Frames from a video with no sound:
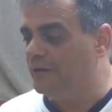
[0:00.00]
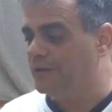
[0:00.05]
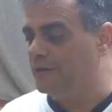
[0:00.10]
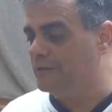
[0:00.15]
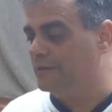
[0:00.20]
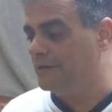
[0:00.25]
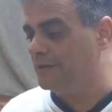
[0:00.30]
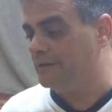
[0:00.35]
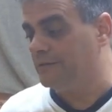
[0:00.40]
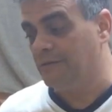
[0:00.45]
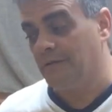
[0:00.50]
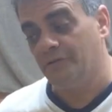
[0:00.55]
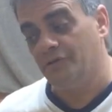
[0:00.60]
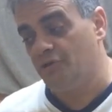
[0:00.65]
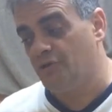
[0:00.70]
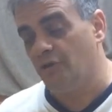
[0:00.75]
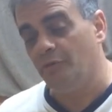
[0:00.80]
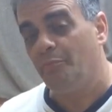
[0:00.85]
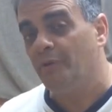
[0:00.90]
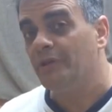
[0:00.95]
It
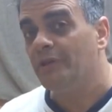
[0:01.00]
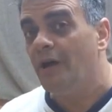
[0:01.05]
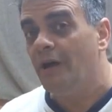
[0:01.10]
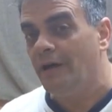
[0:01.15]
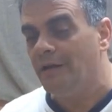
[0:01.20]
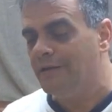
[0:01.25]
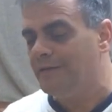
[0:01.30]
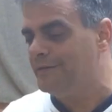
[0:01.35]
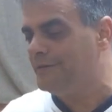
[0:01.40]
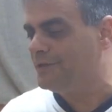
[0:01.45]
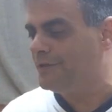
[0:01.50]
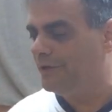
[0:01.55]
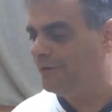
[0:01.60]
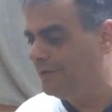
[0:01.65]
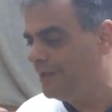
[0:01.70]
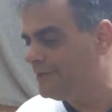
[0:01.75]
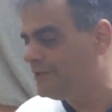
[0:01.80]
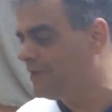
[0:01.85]
should be done, so let's